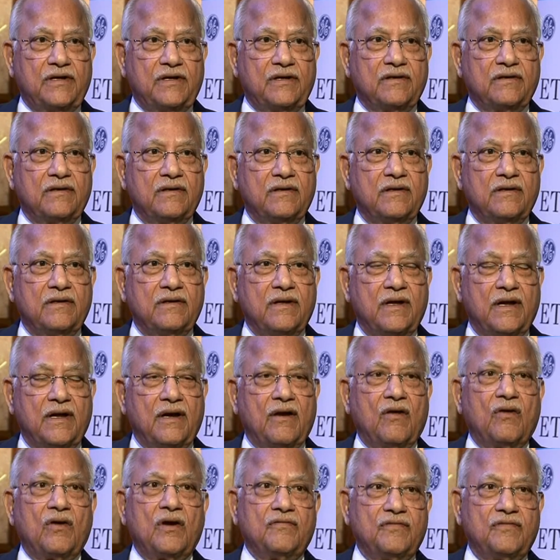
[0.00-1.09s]
in,
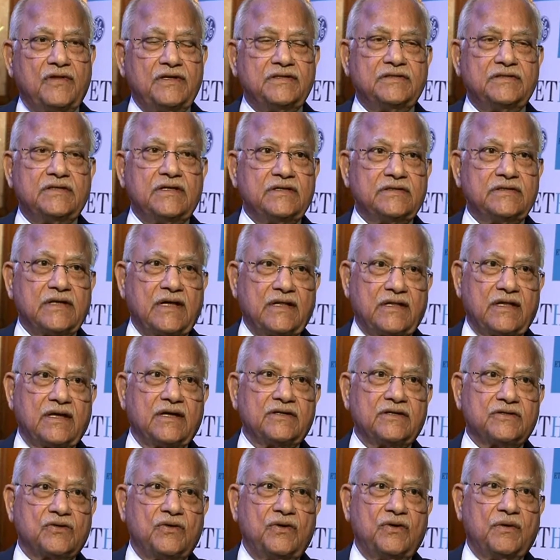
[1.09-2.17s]
and all of these things I
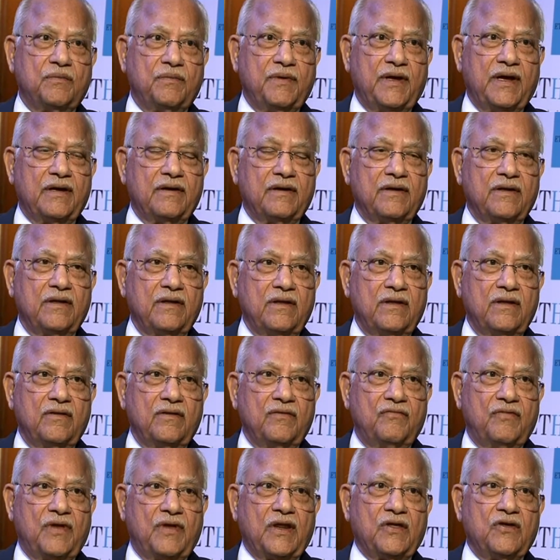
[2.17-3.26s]
think is going to be
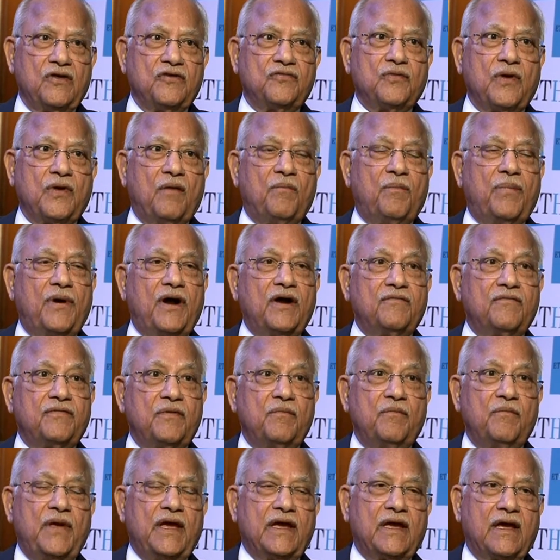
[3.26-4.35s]
very useful, apart
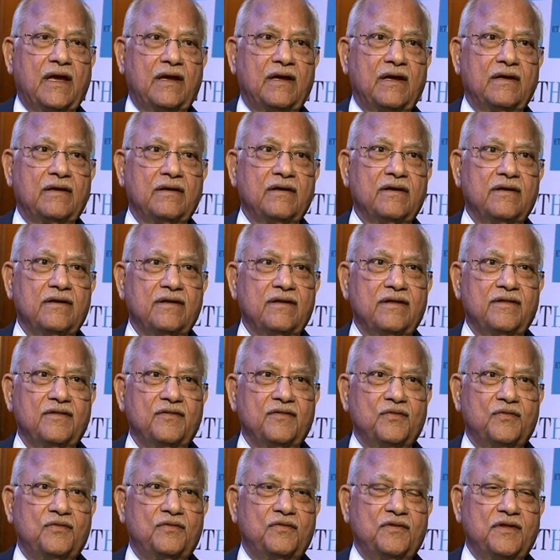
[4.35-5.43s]
from making
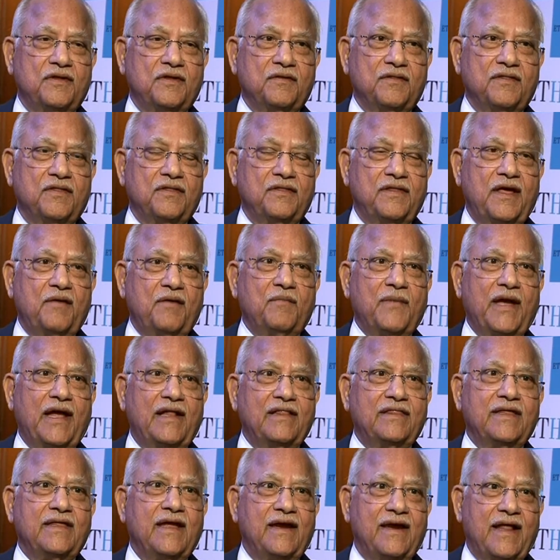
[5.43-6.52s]
them
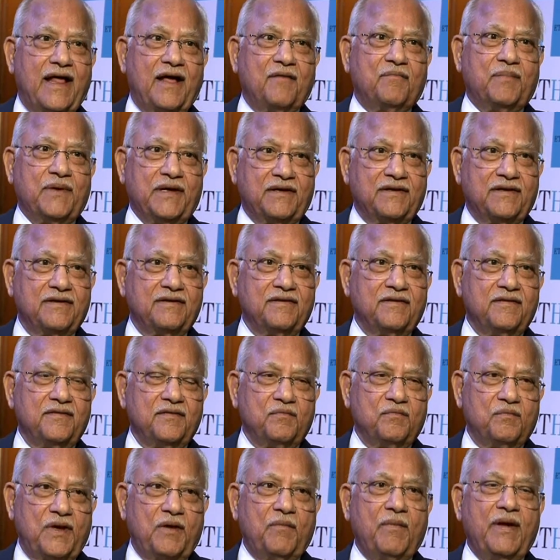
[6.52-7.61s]
healthy and happy.
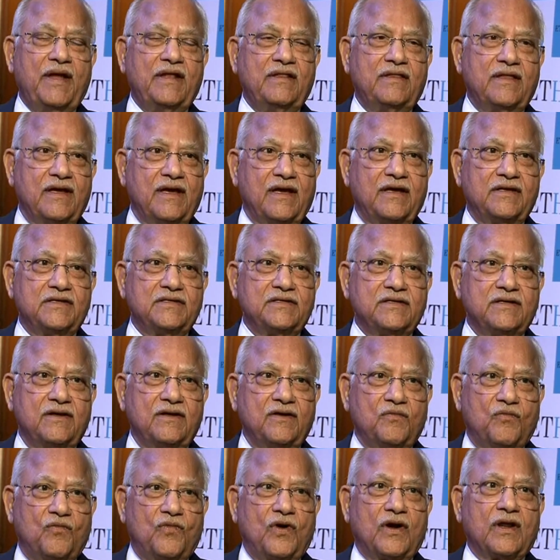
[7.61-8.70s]
My main thing is,
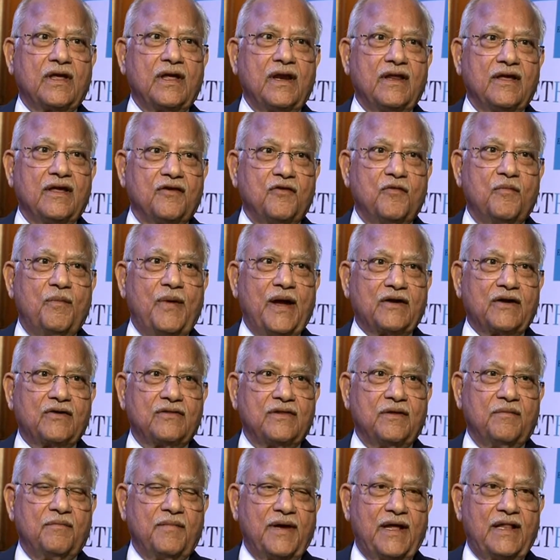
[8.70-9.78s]
what can I give back to
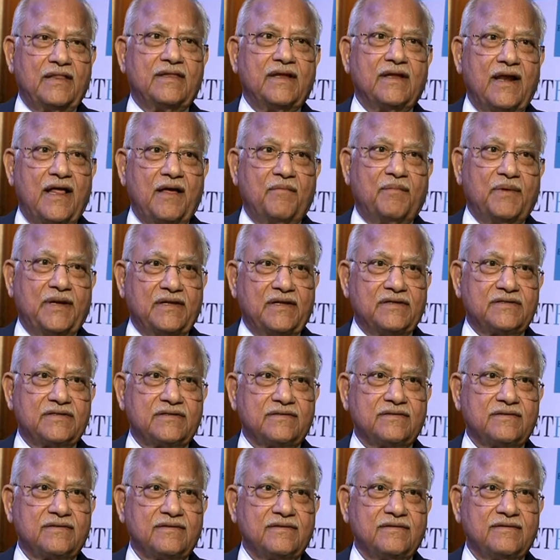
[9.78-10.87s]
them, health and happiness?